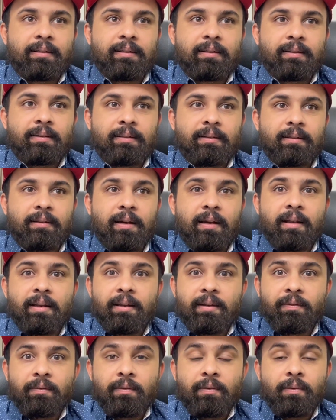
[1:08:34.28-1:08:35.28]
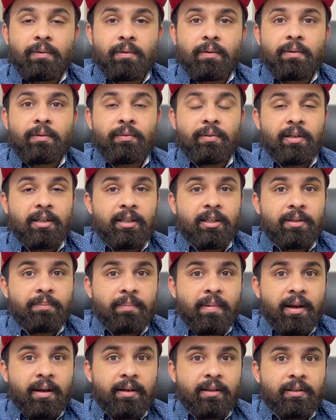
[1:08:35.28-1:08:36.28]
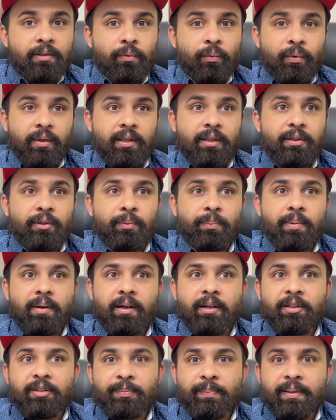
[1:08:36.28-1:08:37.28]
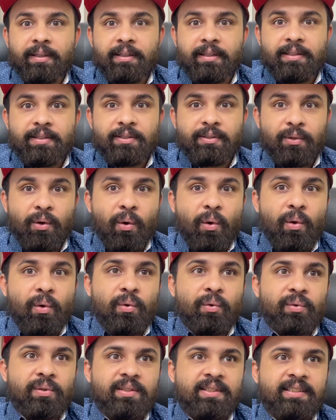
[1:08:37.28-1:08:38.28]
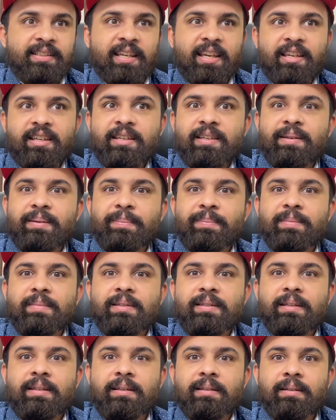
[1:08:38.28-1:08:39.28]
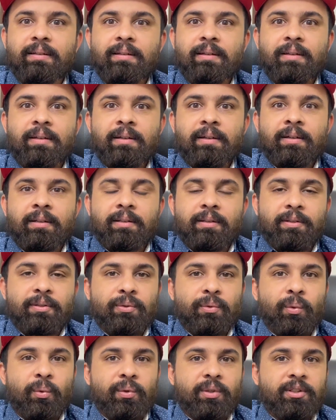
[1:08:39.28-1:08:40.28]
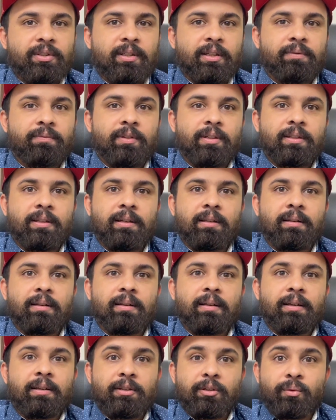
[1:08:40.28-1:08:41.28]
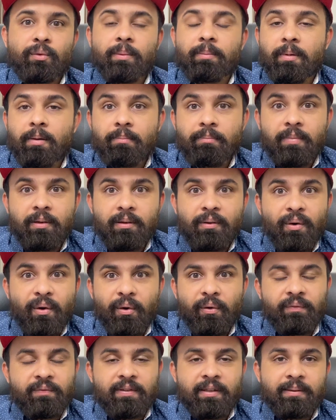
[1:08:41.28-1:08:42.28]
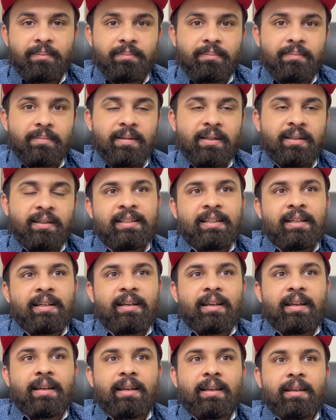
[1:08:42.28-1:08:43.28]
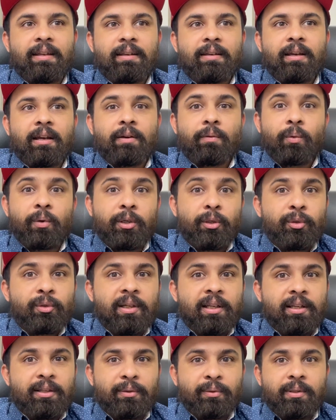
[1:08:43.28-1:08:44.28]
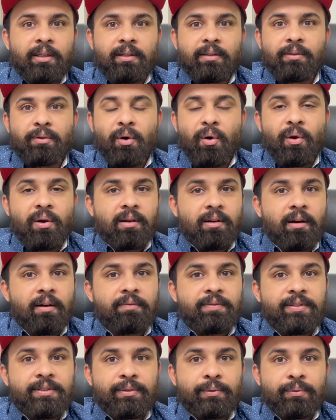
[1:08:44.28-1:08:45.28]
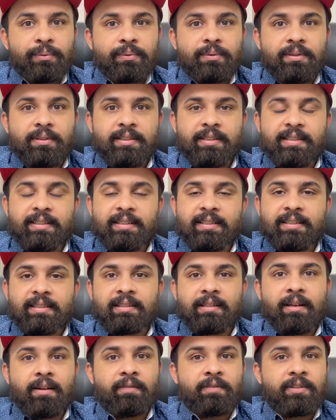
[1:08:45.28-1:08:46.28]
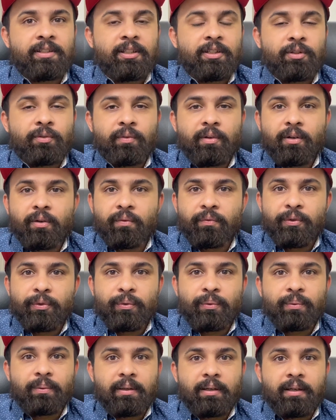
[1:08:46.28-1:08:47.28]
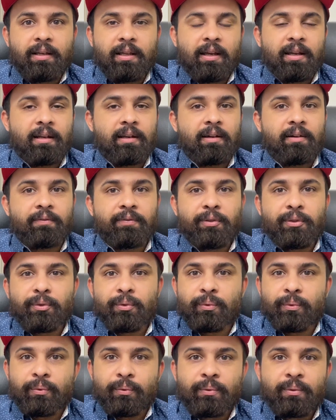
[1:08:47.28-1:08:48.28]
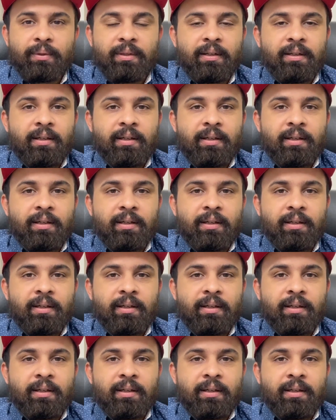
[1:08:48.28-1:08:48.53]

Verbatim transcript: I really admire the way you participate in songs, games, and the stories that we tell, and you remember a lot of them. And I wanted to tell you that God loves you. Jesus loves each one of you, and I love you too.